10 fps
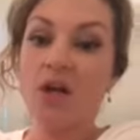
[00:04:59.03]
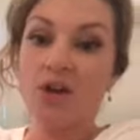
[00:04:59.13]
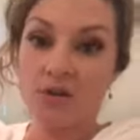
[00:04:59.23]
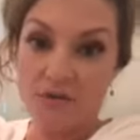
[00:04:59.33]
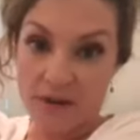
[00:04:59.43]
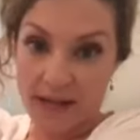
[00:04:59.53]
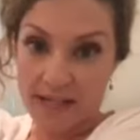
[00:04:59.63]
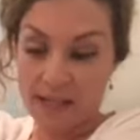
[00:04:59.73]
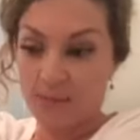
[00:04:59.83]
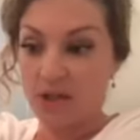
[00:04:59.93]
your
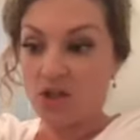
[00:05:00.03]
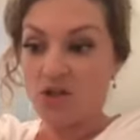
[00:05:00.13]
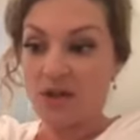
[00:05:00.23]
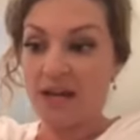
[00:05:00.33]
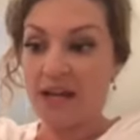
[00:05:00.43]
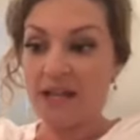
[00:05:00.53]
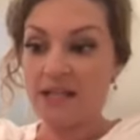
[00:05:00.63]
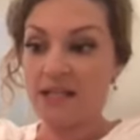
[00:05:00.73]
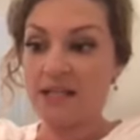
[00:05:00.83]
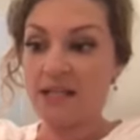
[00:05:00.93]
face, because your
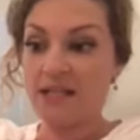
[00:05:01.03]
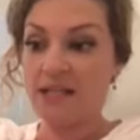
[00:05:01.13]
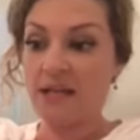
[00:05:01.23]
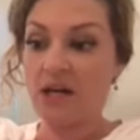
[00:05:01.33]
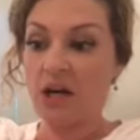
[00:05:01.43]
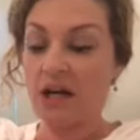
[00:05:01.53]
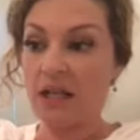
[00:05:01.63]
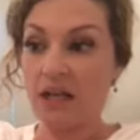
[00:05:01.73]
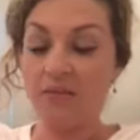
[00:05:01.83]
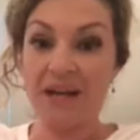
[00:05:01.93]
hands tend to carry a
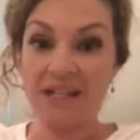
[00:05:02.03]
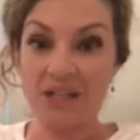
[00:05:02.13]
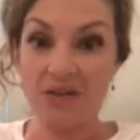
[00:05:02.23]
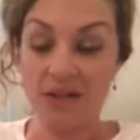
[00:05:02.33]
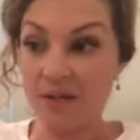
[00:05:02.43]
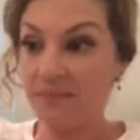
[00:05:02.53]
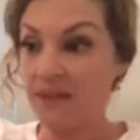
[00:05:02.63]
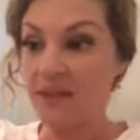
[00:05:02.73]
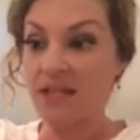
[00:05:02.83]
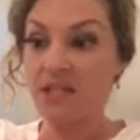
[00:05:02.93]
lot of bacteria.
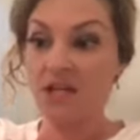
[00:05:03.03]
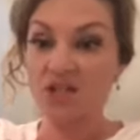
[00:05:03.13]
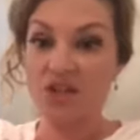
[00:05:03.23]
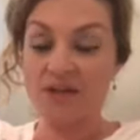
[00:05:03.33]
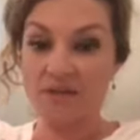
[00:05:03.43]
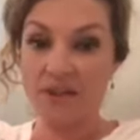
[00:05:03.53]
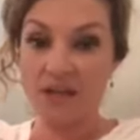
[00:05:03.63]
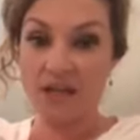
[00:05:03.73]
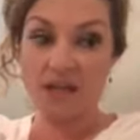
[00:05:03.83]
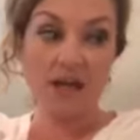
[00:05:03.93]
They touch everything.